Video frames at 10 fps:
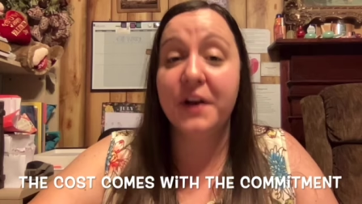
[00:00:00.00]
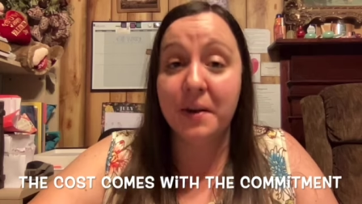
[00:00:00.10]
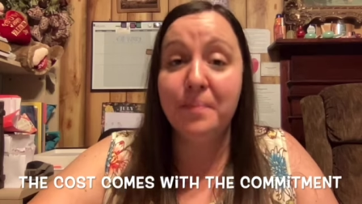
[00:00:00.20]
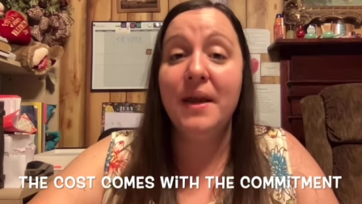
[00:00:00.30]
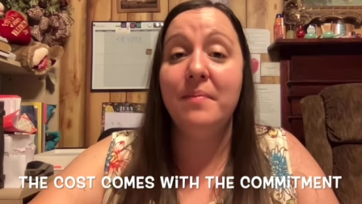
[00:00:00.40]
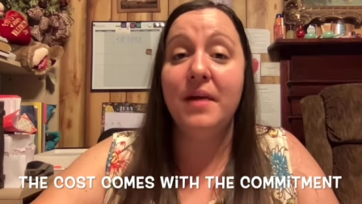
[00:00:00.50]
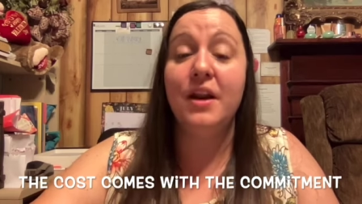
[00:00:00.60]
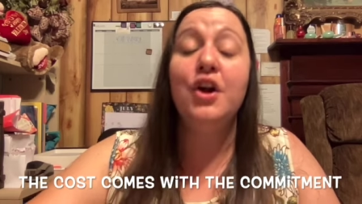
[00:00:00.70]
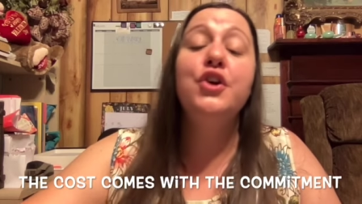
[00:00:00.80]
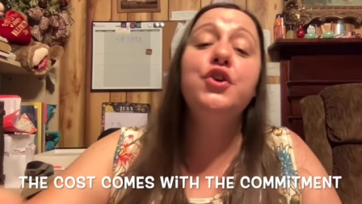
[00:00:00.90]
commitment.
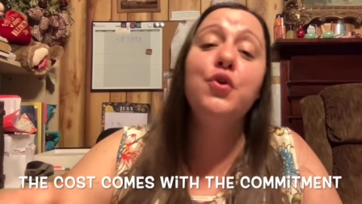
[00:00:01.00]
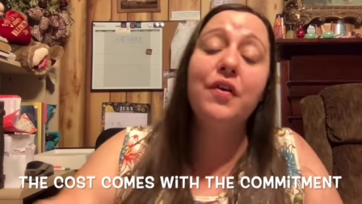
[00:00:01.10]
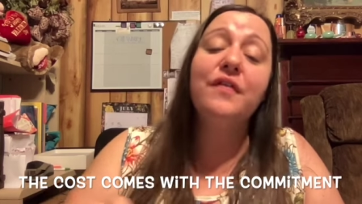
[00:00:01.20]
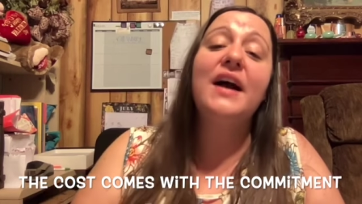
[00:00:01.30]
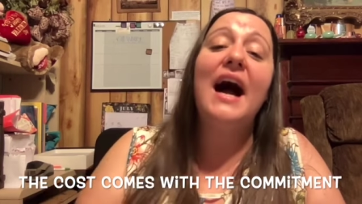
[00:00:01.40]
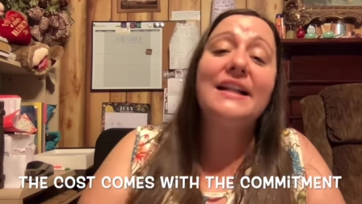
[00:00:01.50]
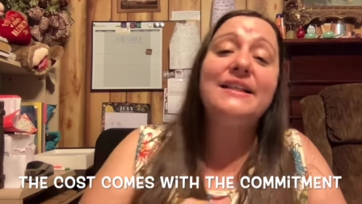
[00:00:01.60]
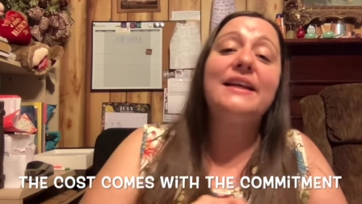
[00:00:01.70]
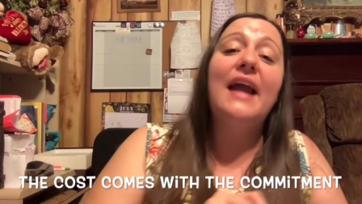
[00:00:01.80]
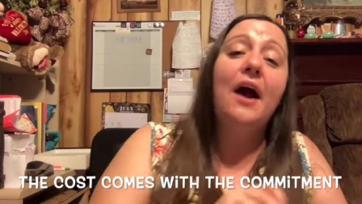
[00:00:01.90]
You have got
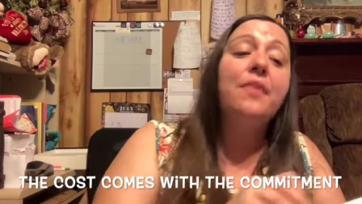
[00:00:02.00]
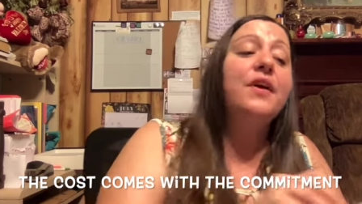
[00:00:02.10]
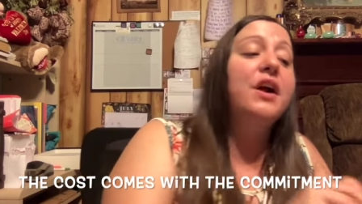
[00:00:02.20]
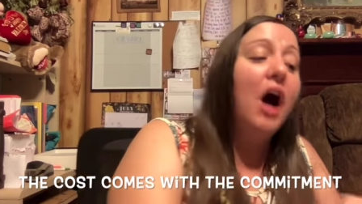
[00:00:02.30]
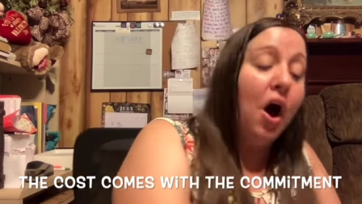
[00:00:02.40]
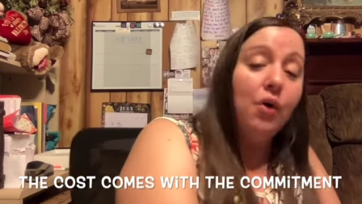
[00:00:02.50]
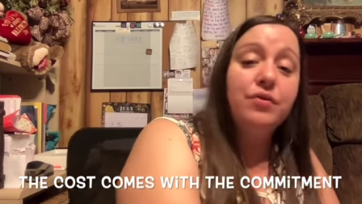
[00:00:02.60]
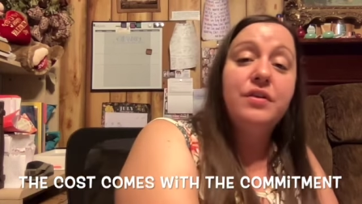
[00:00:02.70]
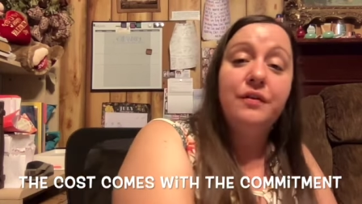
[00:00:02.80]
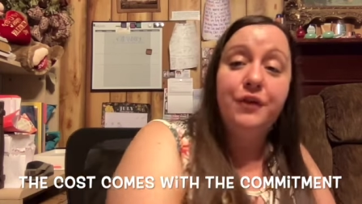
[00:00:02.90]
to count the
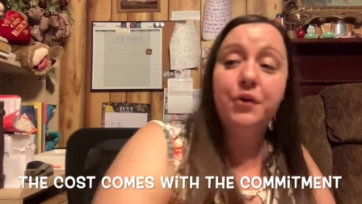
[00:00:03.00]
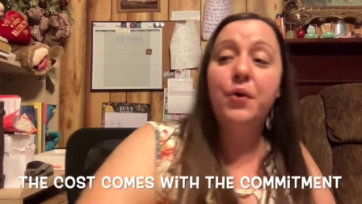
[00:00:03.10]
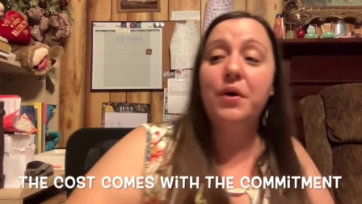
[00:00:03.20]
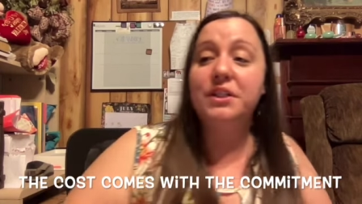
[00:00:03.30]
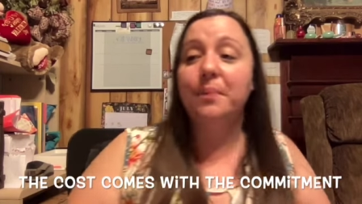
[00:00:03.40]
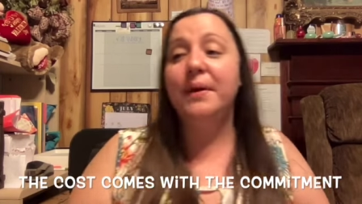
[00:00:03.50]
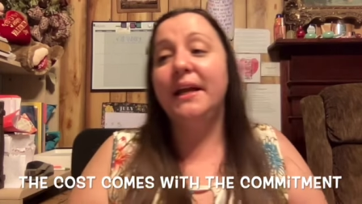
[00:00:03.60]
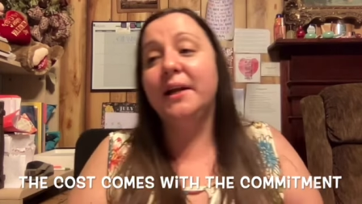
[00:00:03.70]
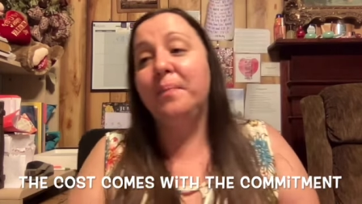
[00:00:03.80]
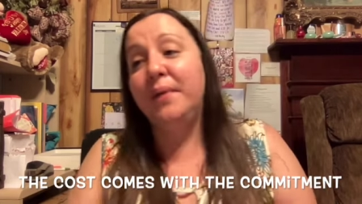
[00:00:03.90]
cost if you're going to be
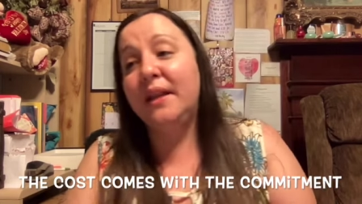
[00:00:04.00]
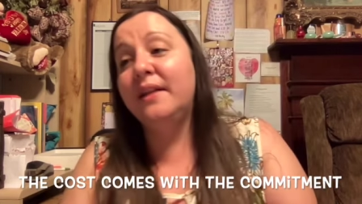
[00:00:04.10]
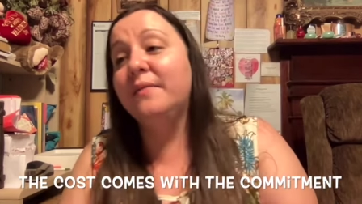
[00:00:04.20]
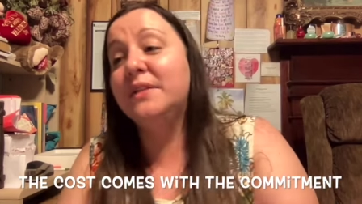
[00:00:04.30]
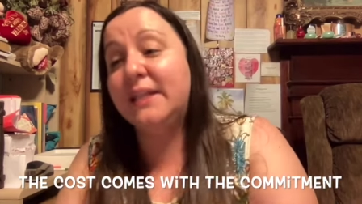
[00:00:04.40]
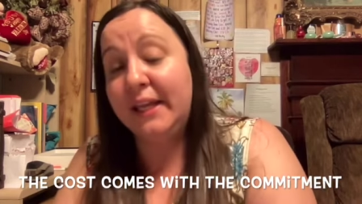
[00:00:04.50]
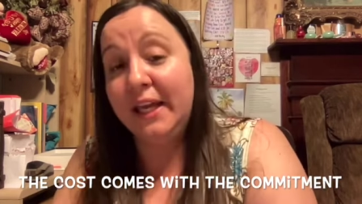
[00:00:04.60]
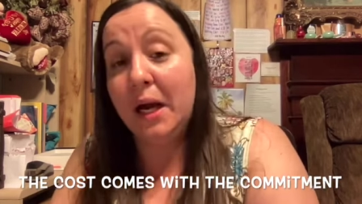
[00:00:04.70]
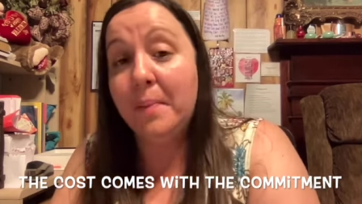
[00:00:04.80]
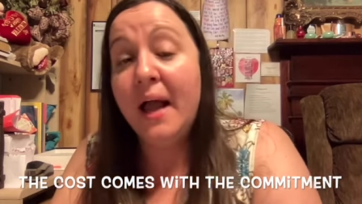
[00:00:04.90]
committed to
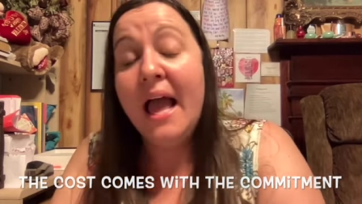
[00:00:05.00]
Him.